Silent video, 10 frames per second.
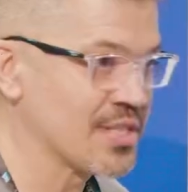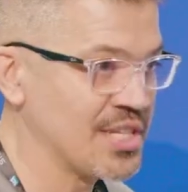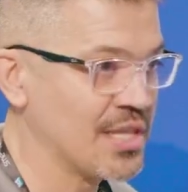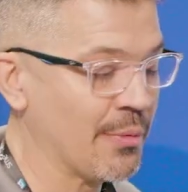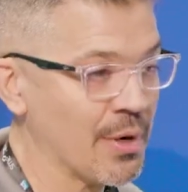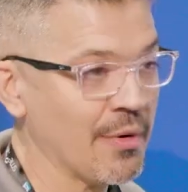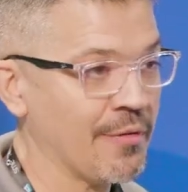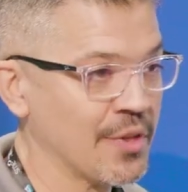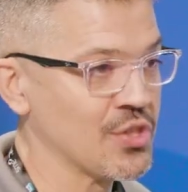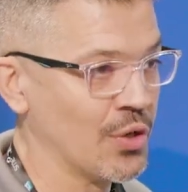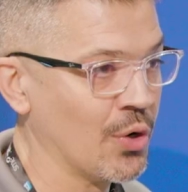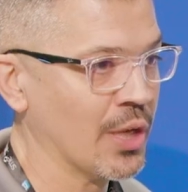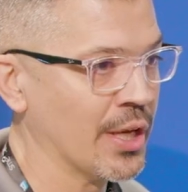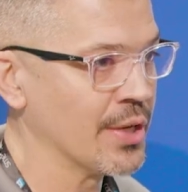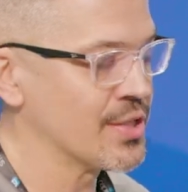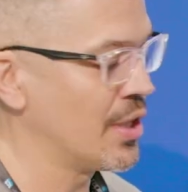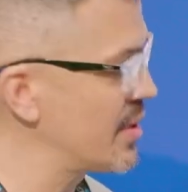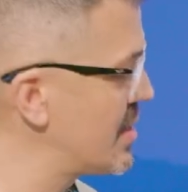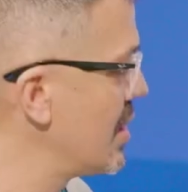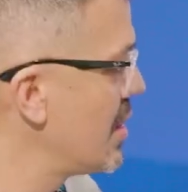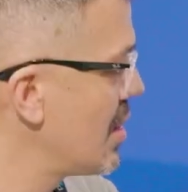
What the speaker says: station that we referenced earlier. So it's